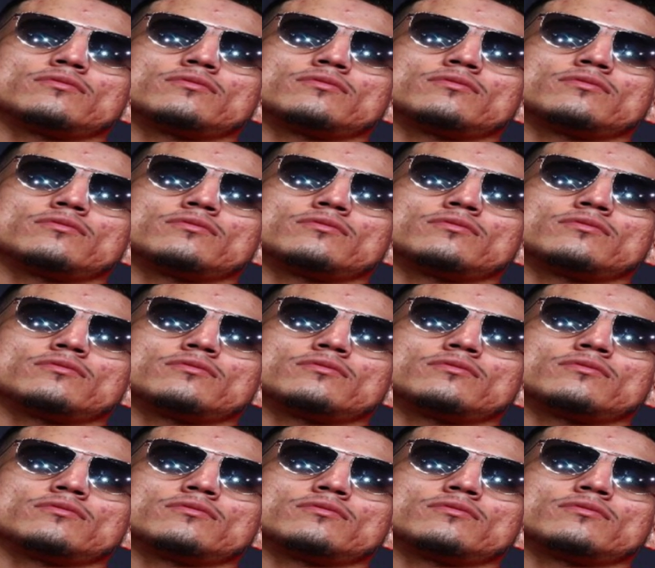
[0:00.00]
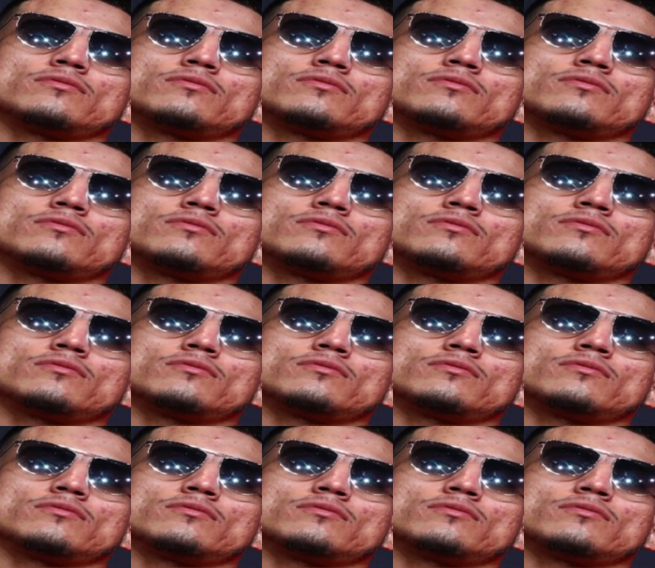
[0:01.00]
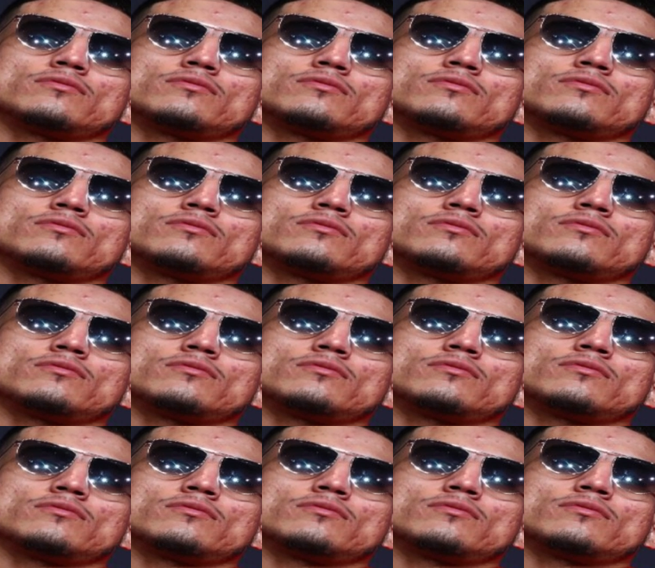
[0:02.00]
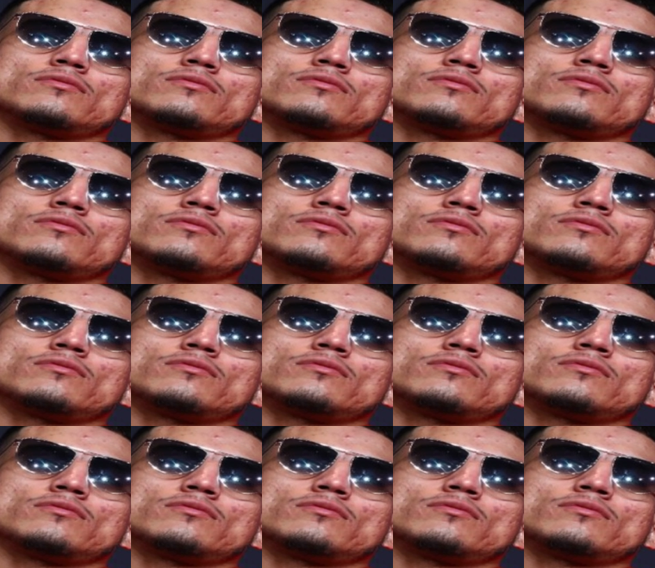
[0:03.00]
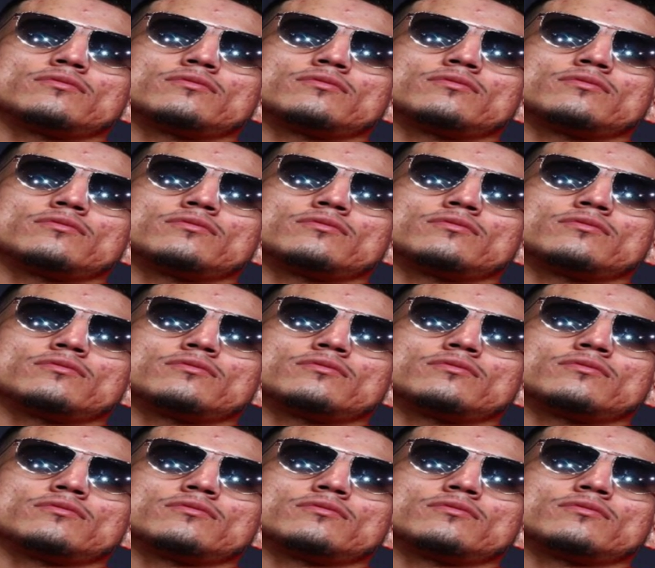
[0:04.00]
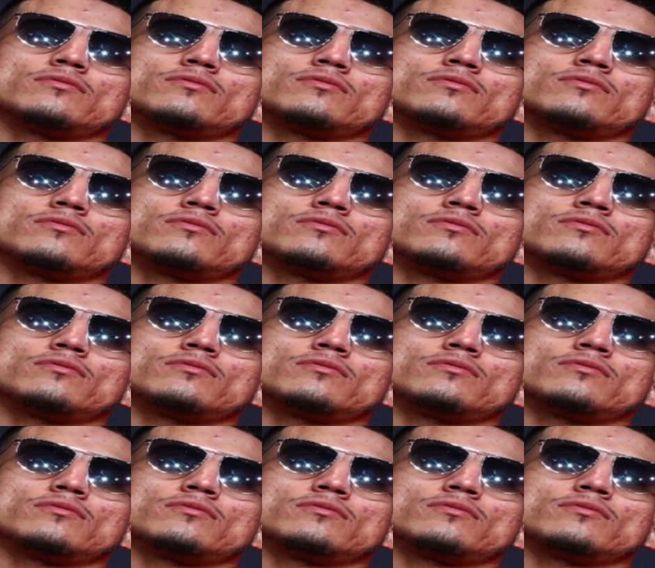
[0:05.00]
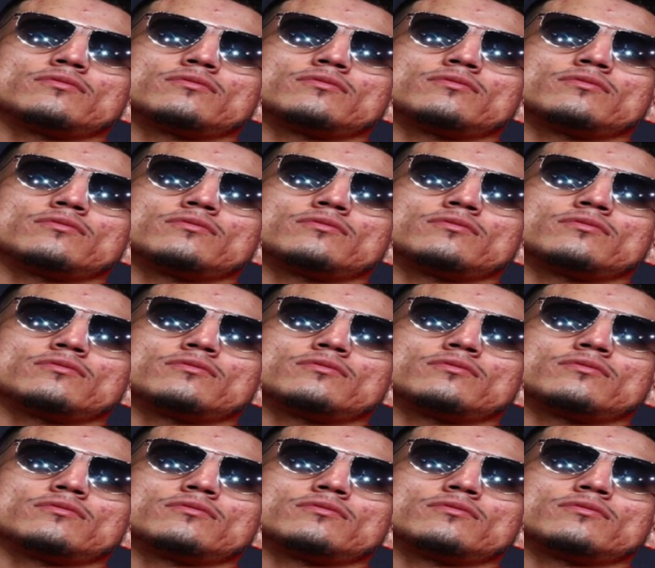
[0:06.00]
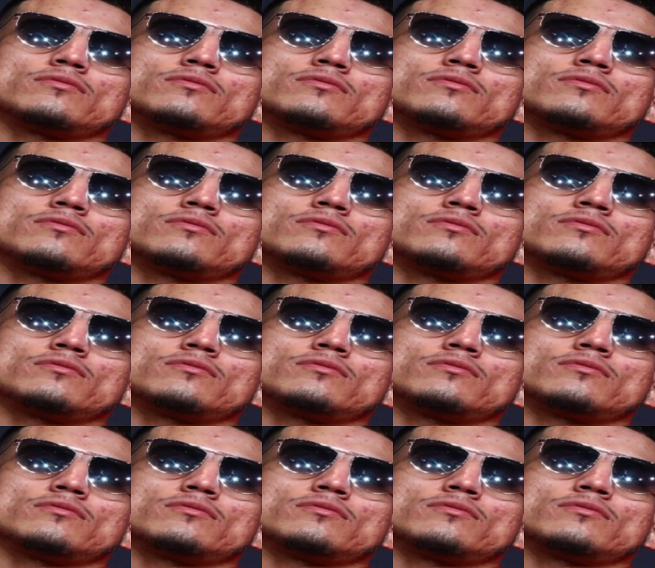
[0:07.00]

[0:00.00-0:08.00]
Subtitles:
(no lip movement)